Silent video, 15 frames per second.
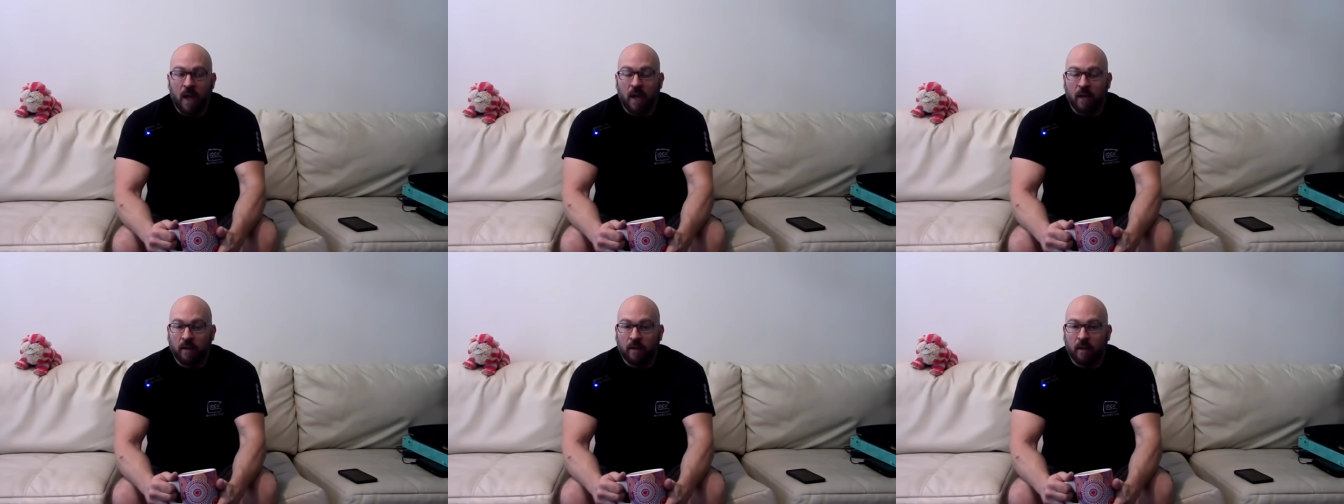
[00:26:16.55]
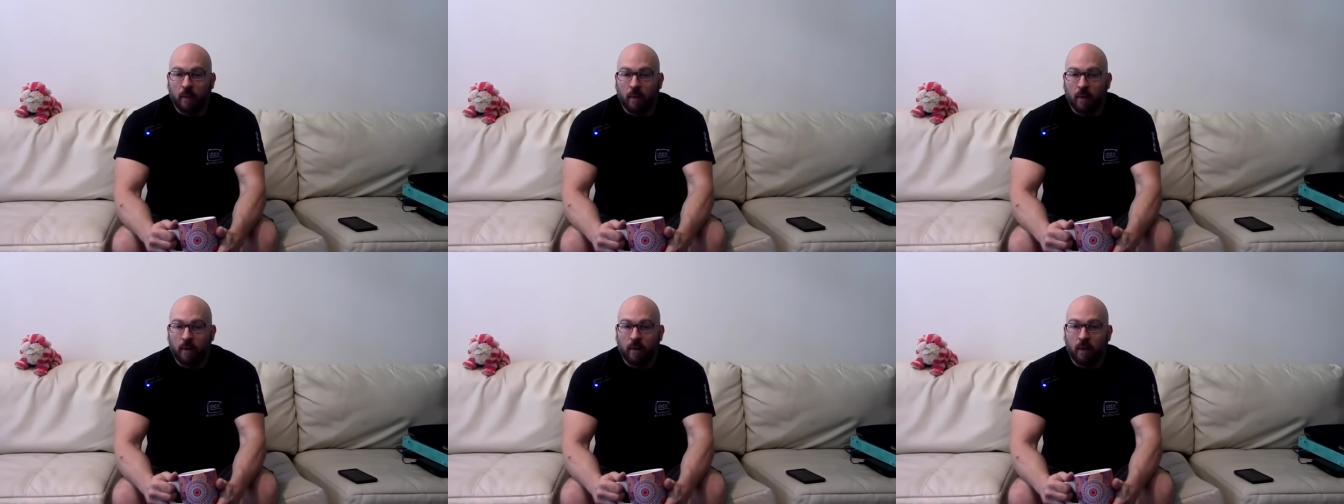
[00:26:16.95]
as
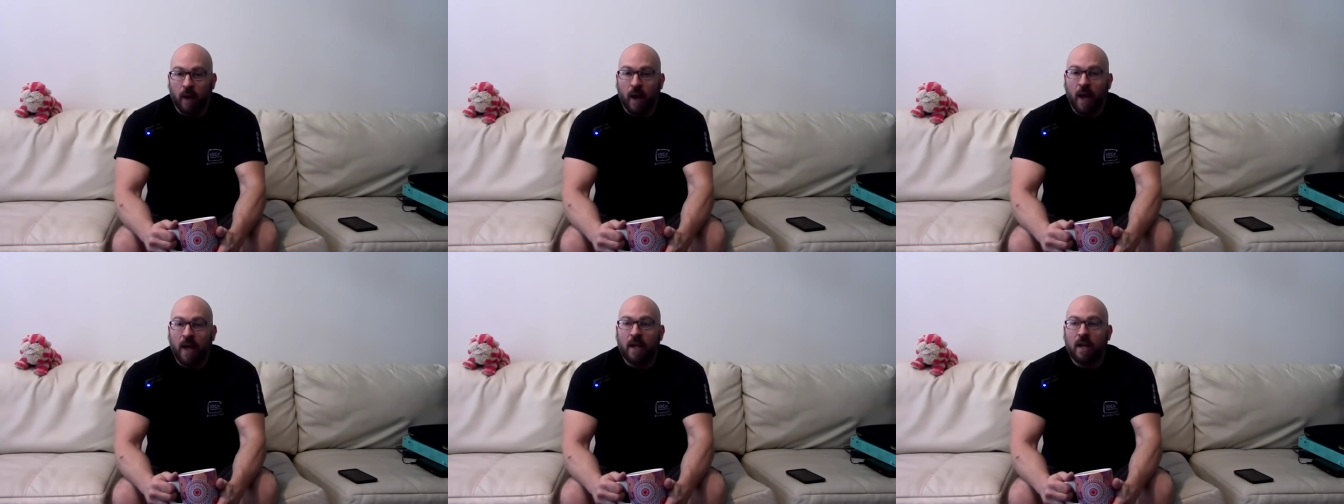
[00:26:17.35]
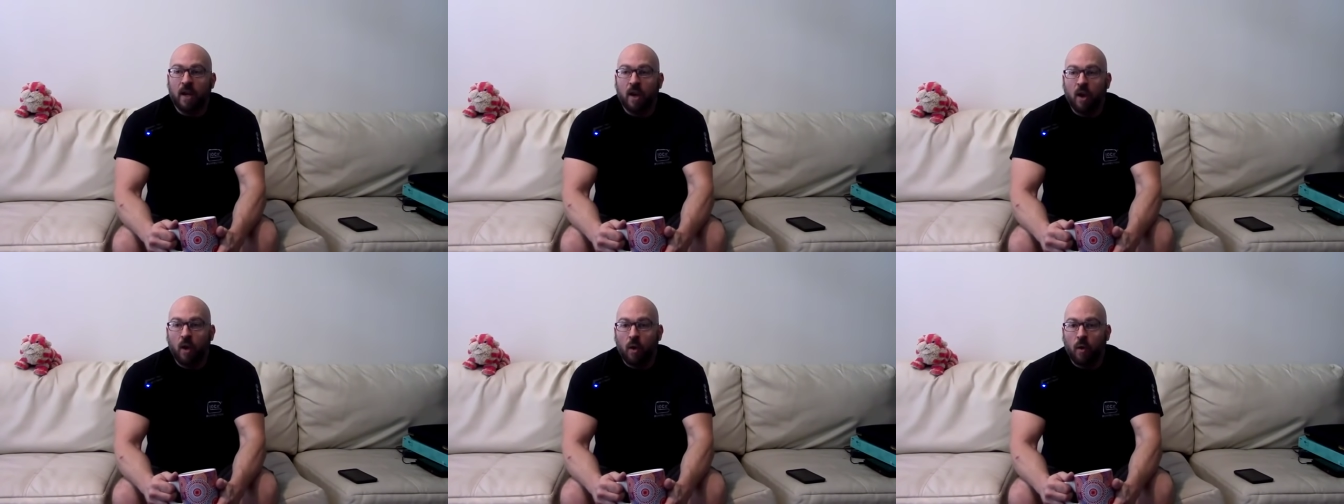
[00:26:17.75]
someone who I
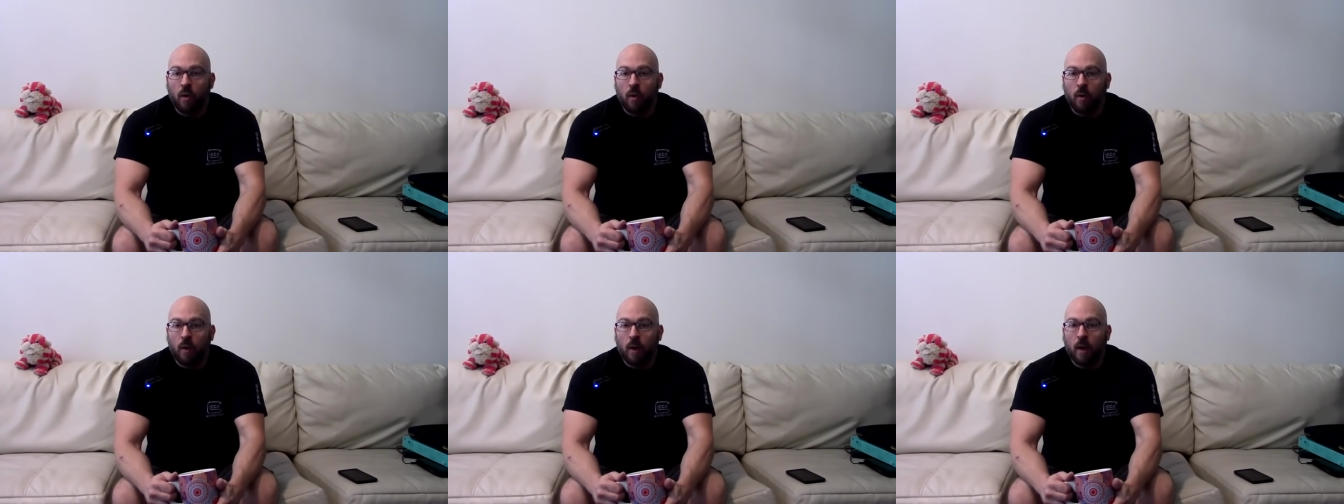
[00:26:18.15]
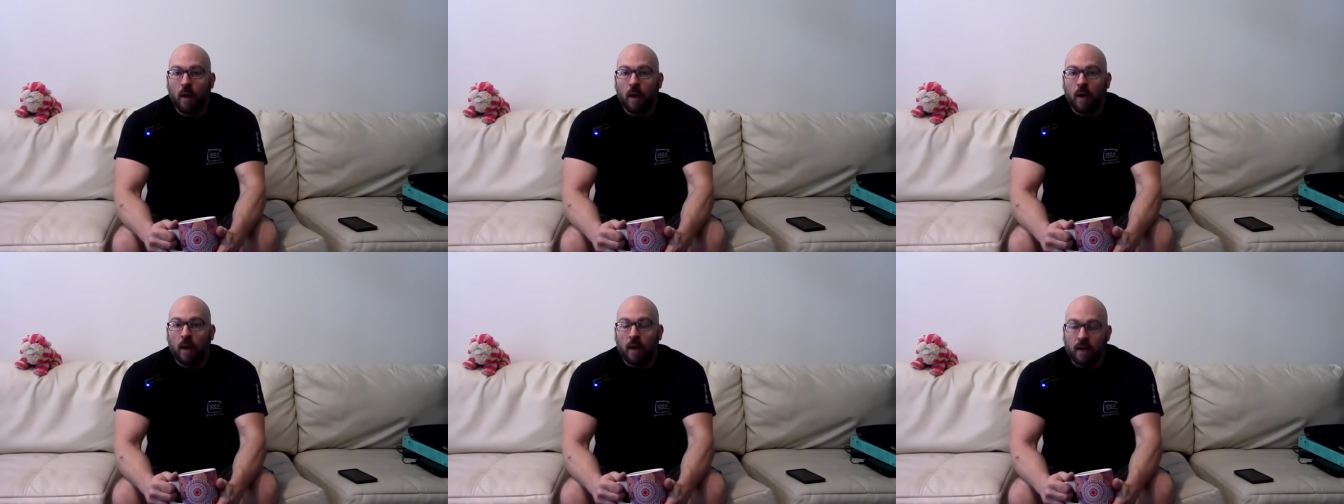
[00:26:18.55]
know
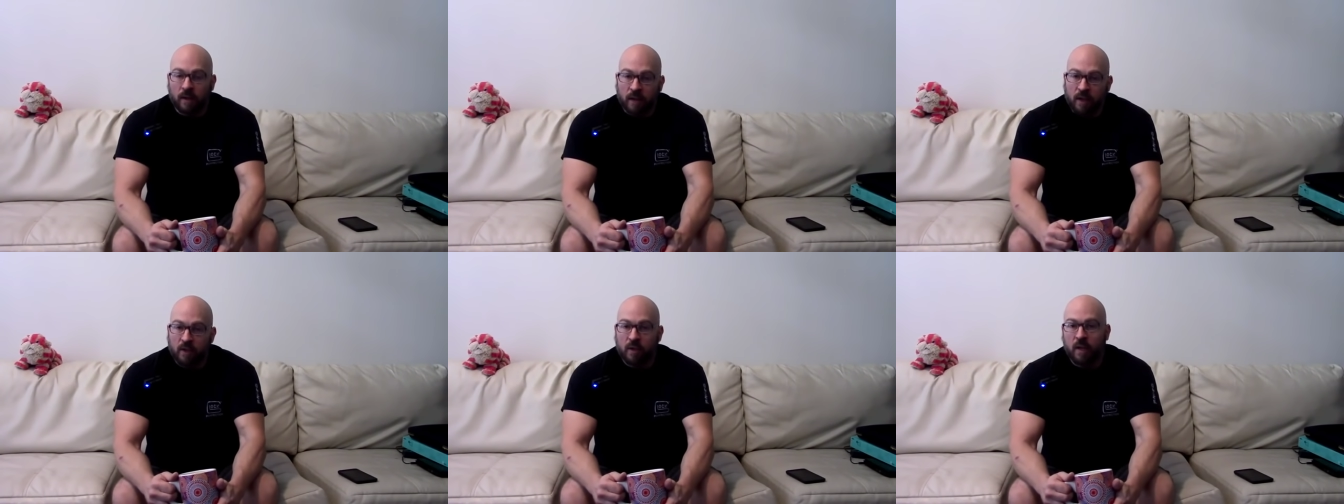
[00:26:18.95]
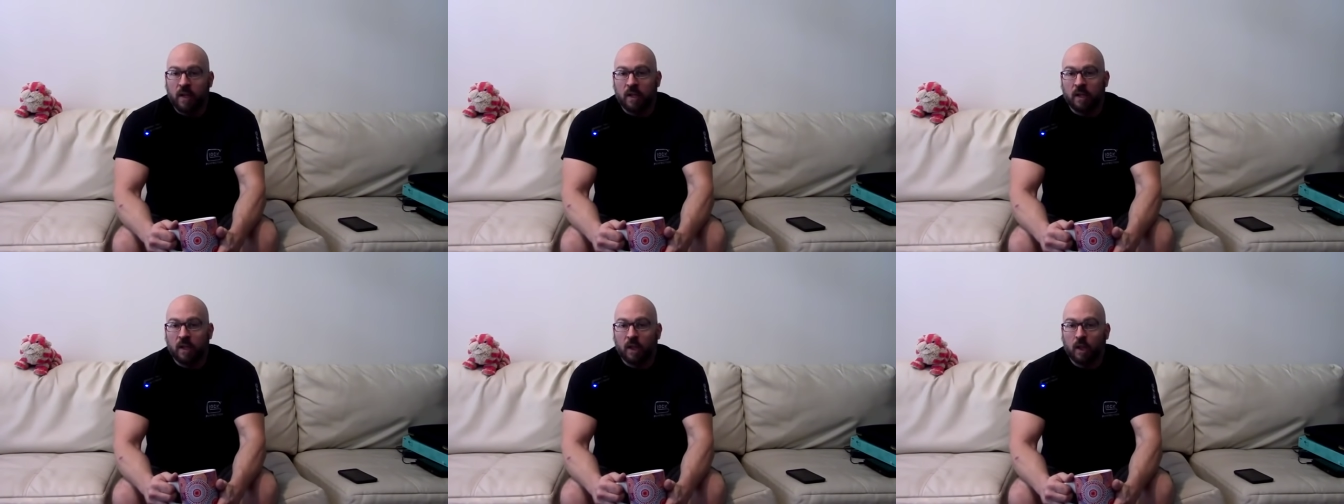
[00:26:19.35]
is a
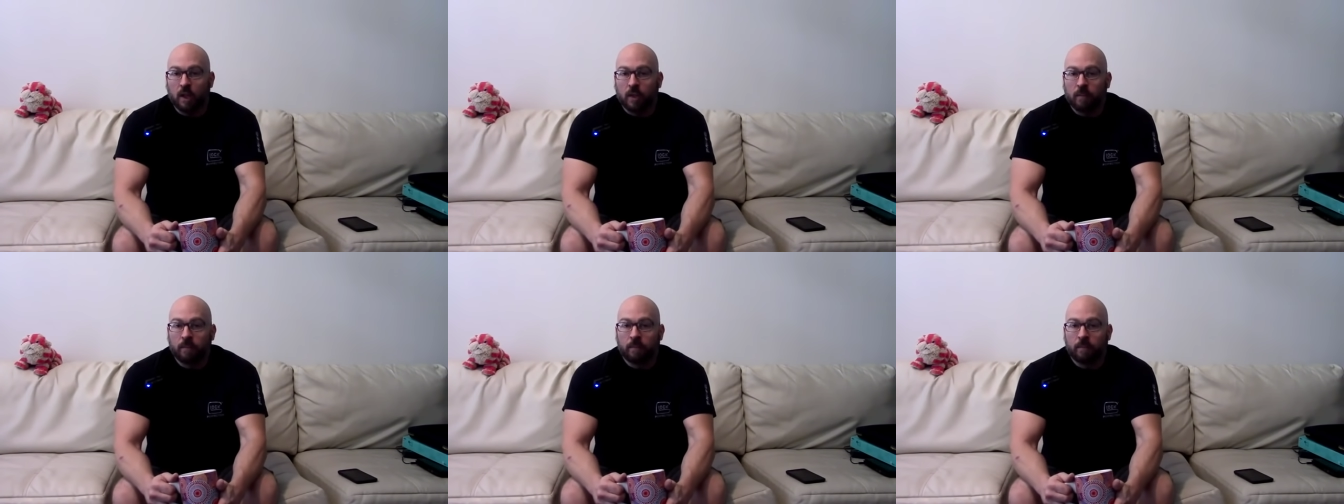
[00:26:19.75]
trained killer.